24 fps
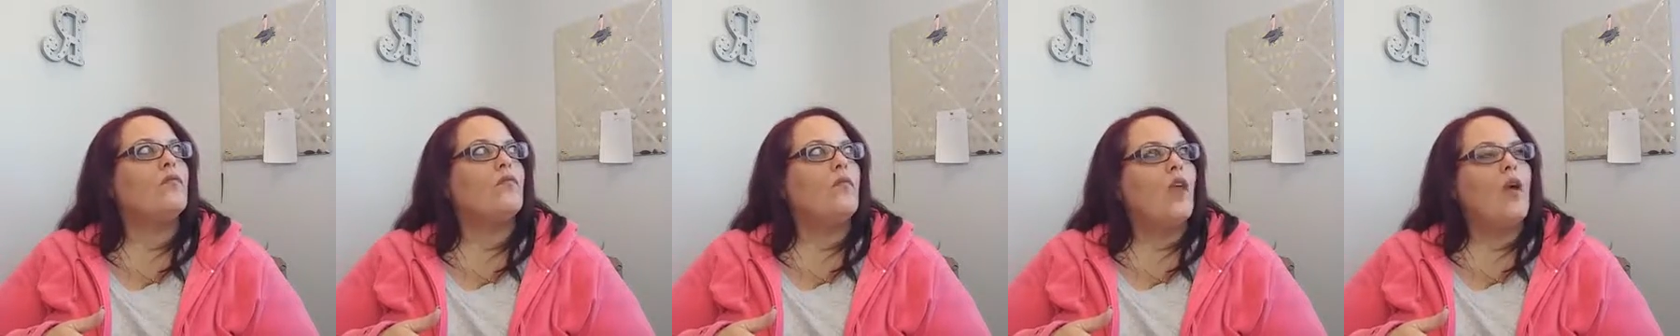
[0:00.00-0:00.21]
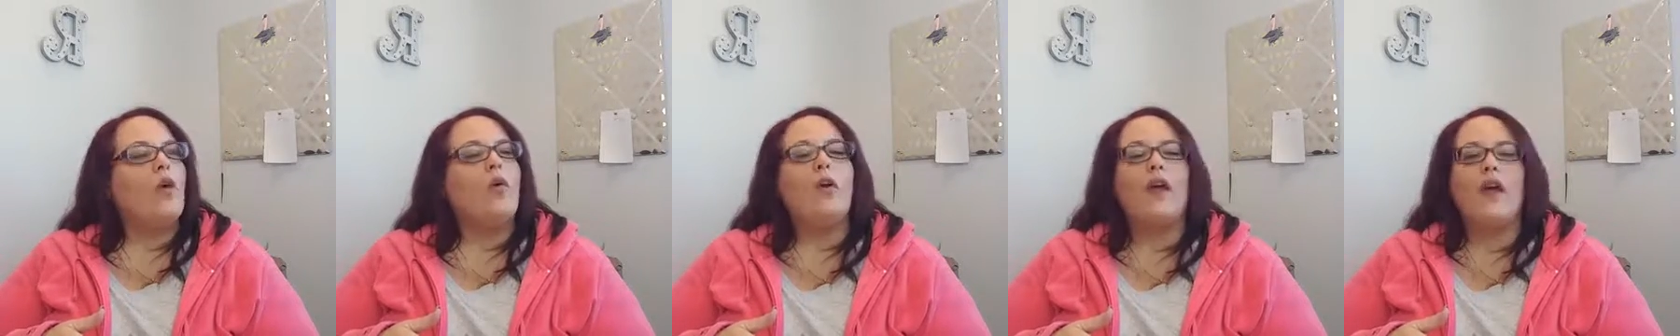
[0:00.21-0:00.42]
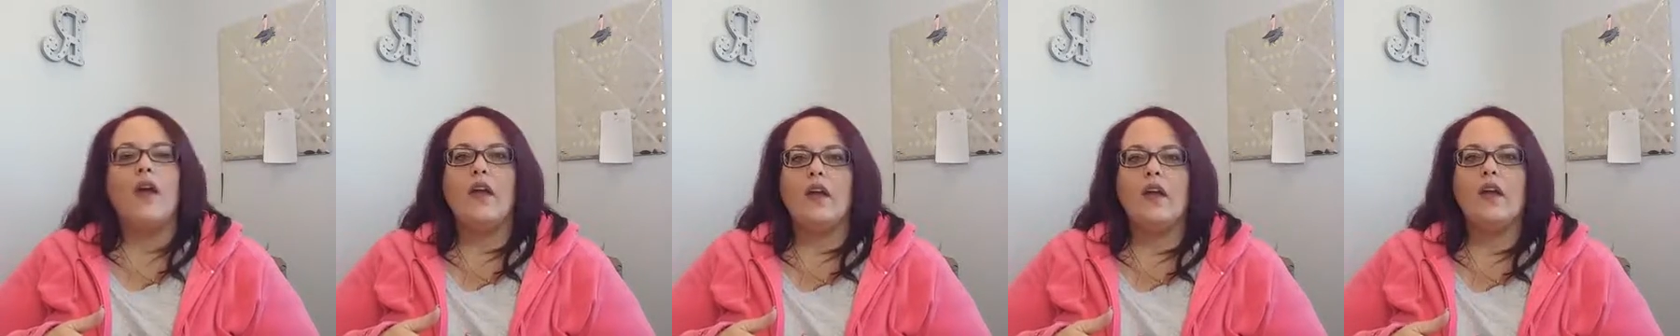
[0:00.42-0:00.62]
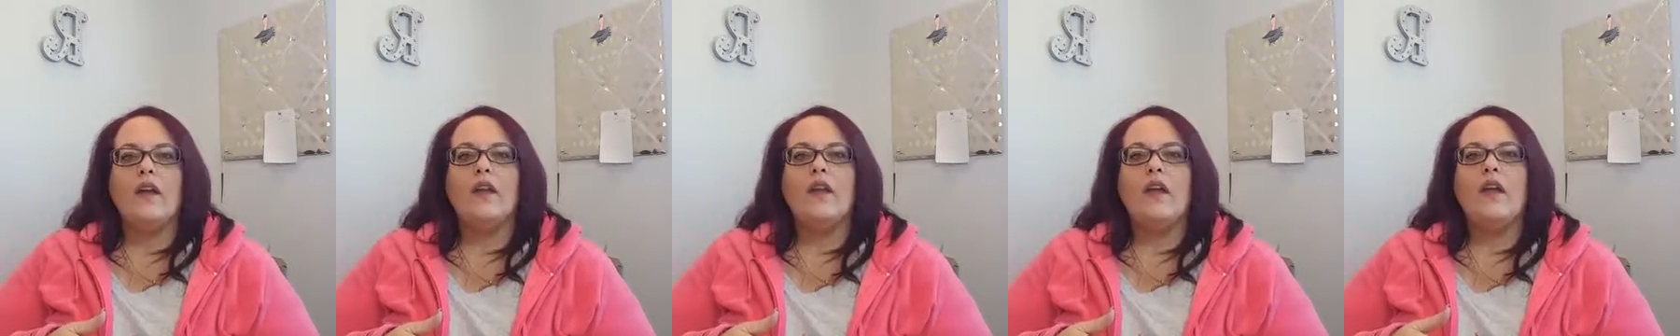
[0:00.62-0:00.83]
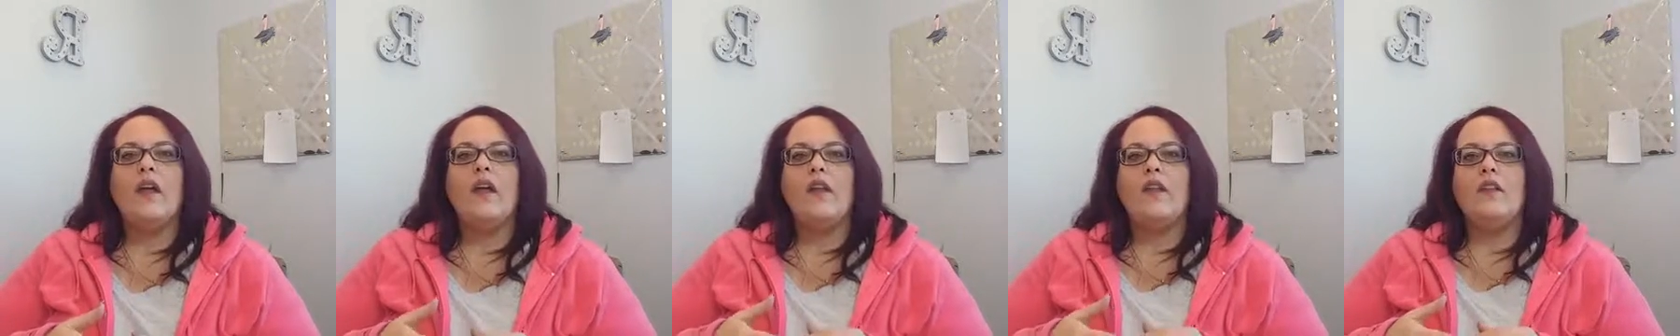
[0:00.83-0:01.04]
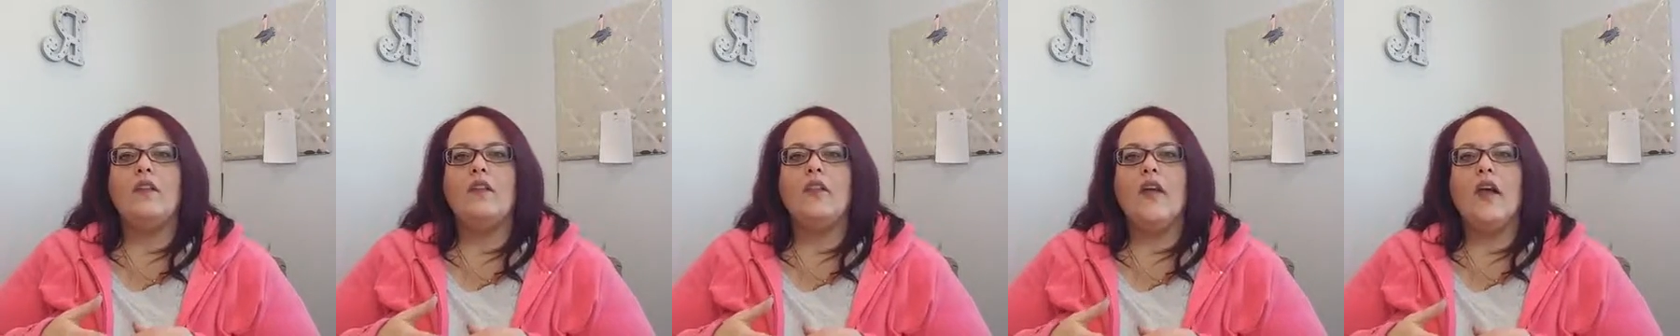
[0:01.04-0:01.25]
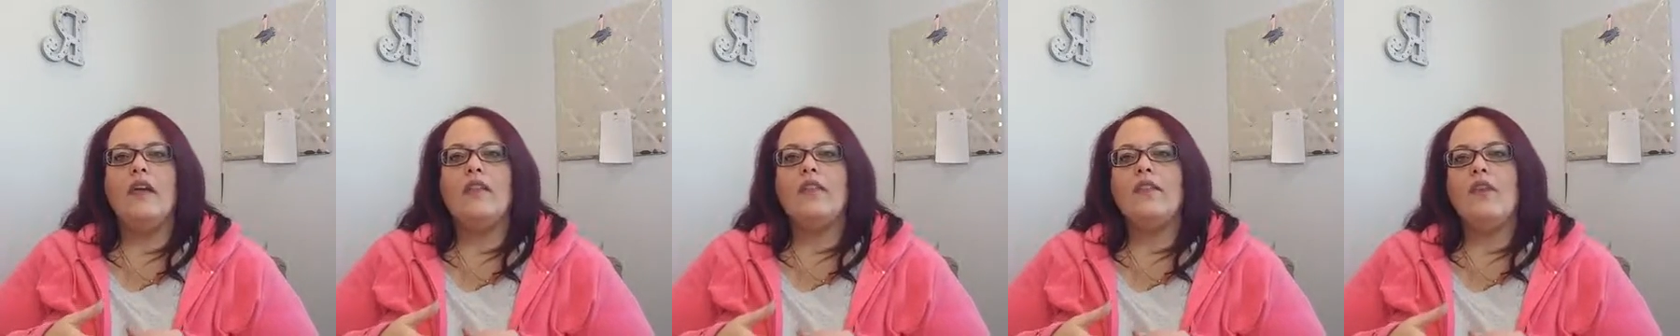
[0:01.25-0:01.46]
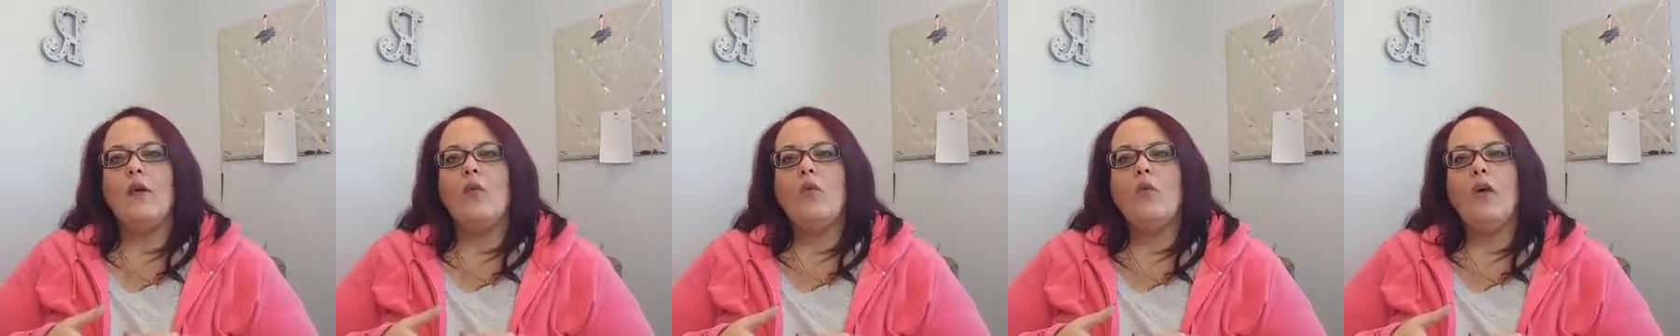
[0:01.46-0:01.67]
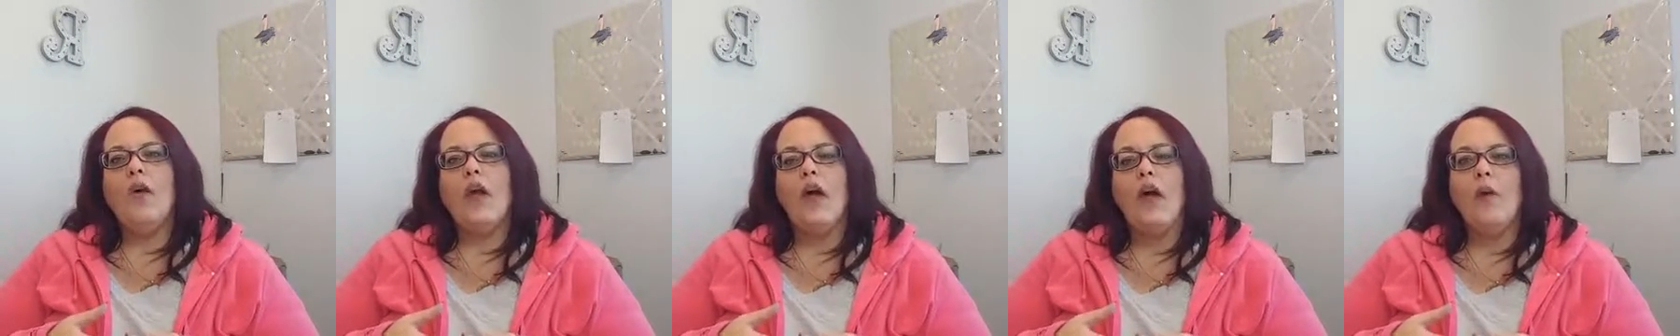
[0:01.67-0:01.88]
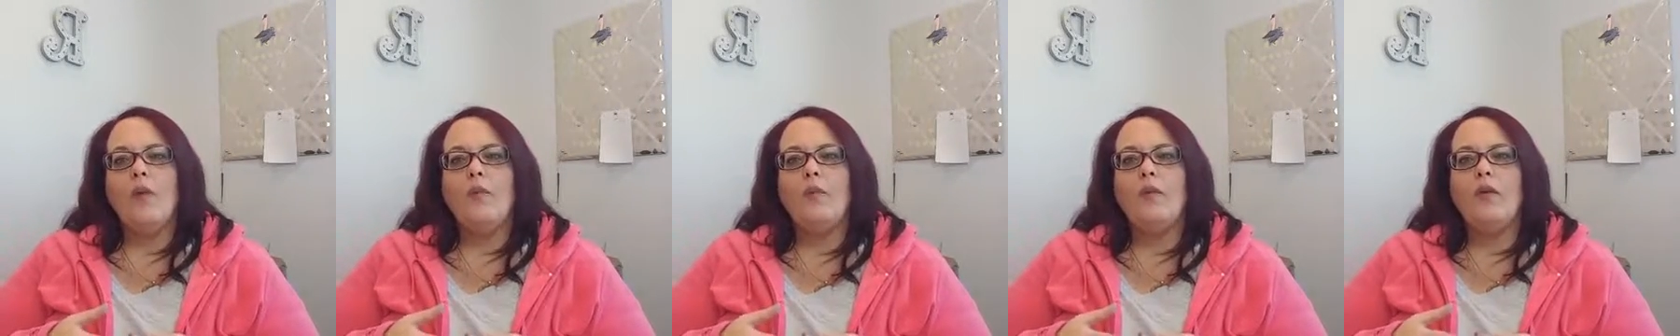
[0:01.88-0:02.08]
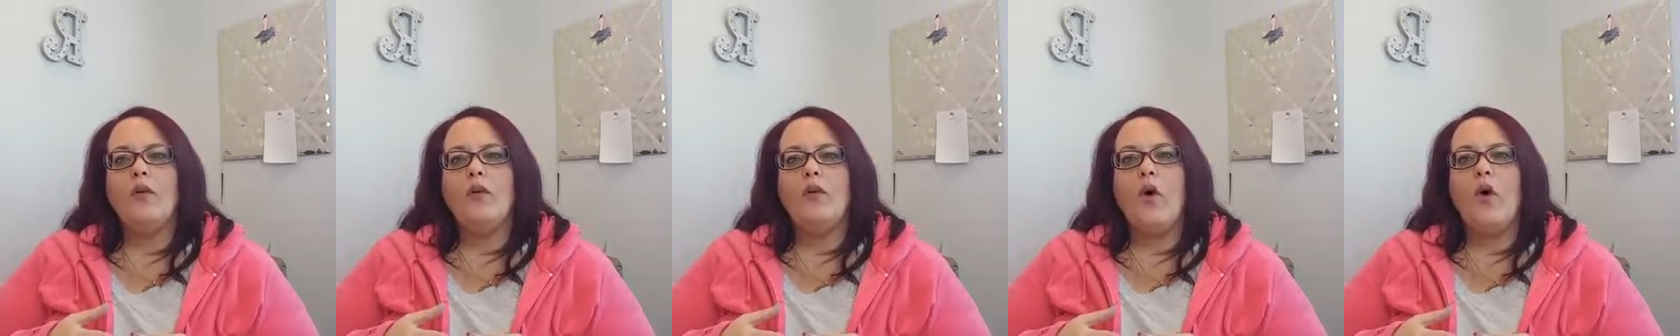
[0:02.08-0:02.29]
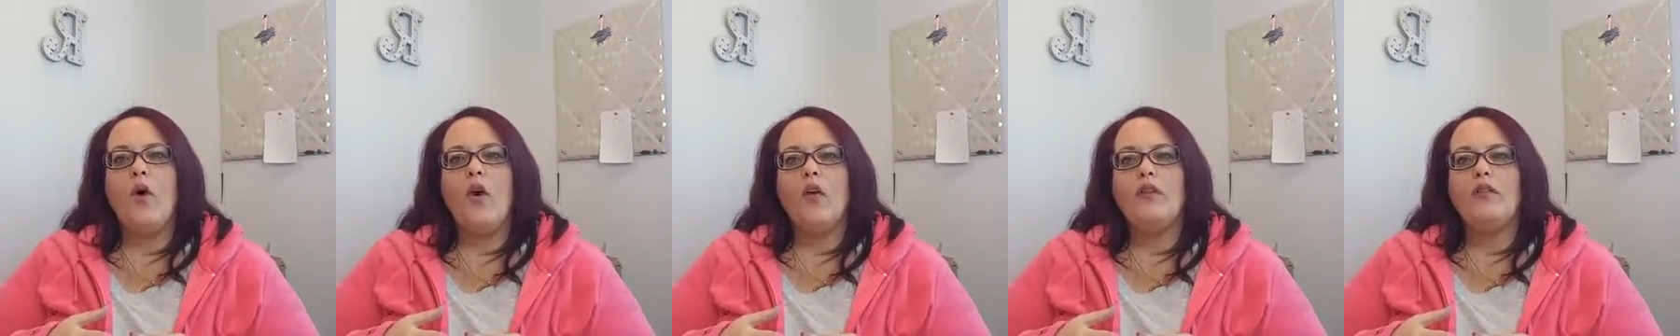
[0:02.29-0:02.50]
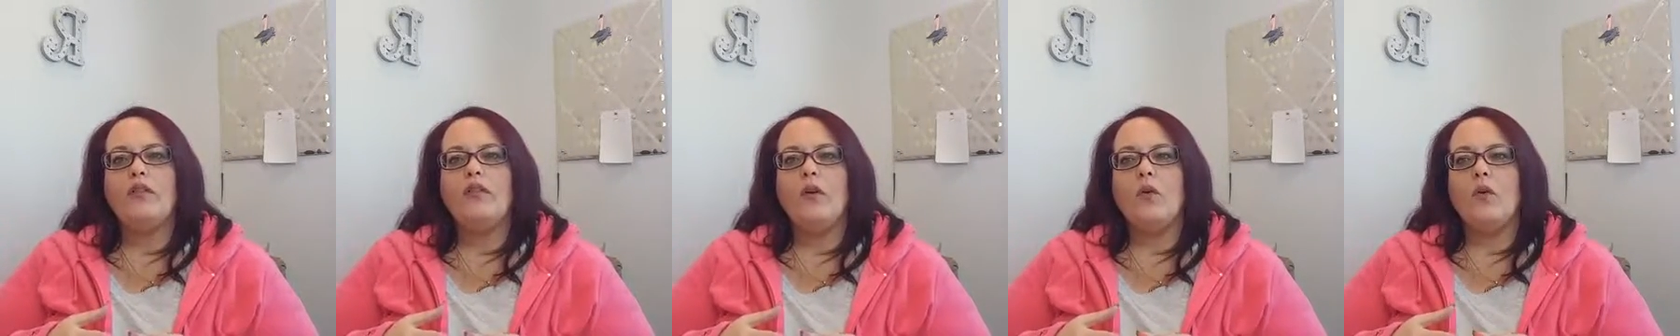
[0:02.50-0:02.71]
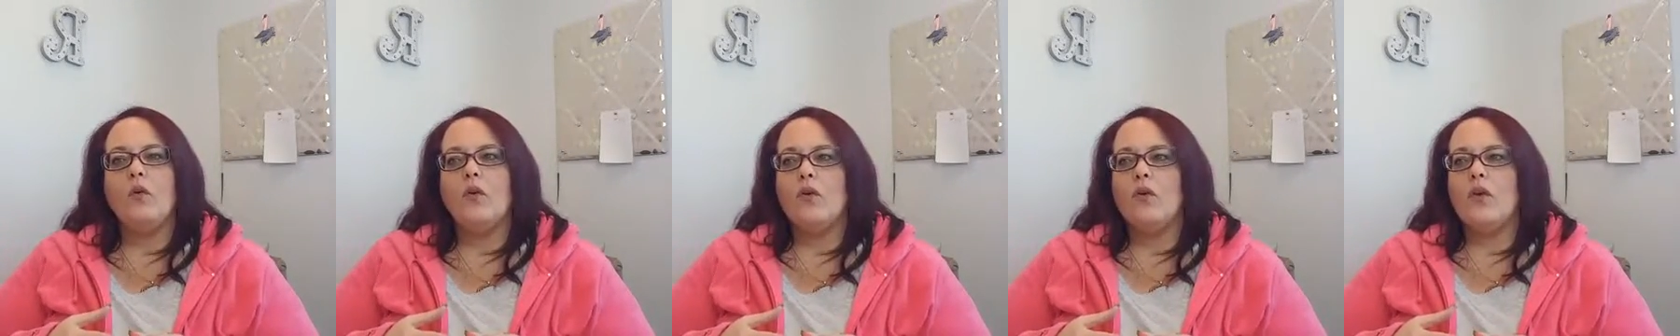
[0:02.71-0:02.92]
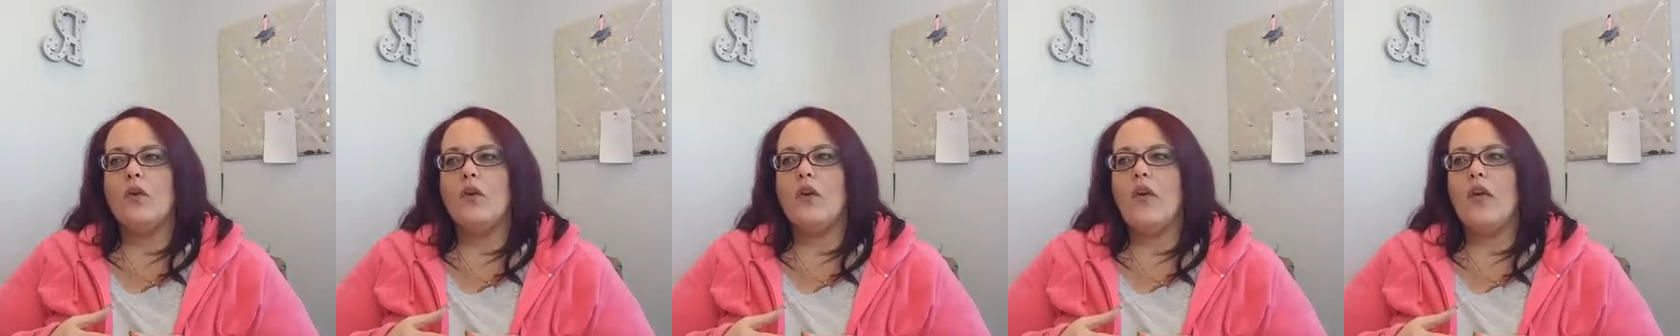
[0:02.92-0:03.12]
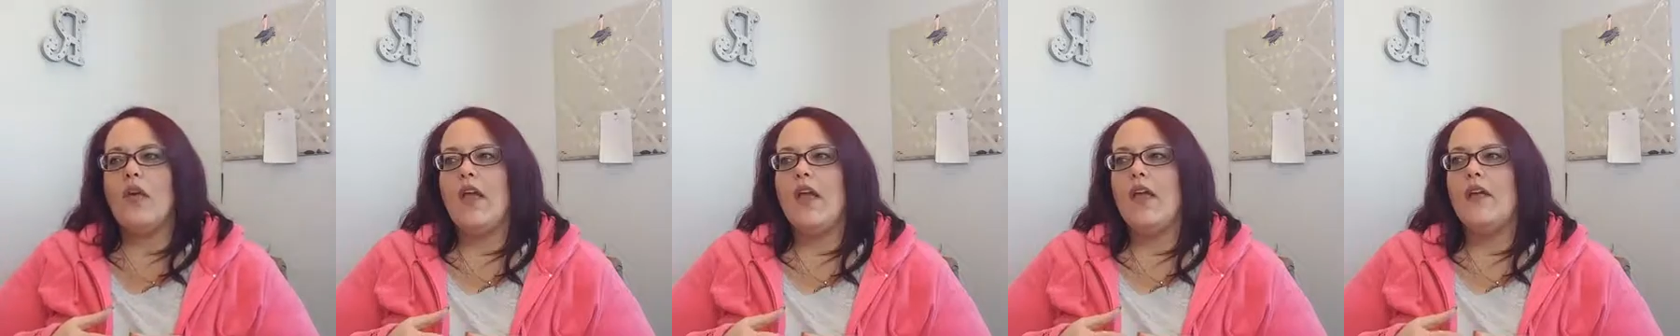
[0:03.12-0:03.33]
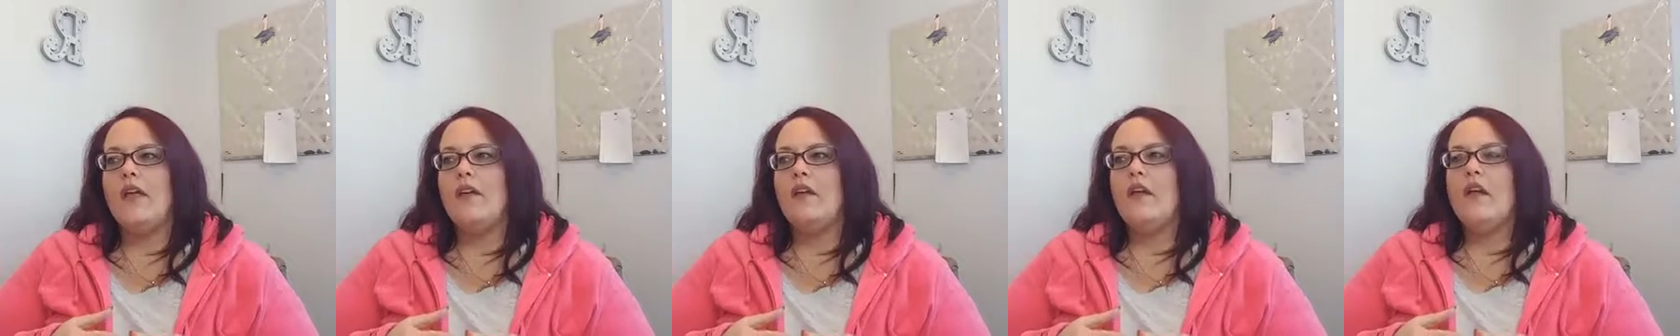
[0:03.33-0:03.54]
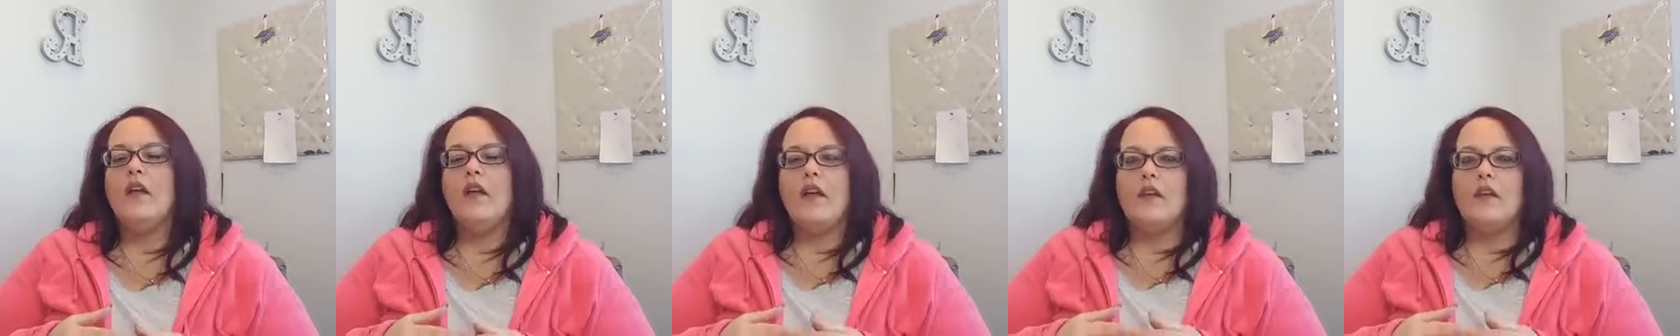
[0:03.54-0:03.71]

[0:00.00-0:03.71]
that will help you also create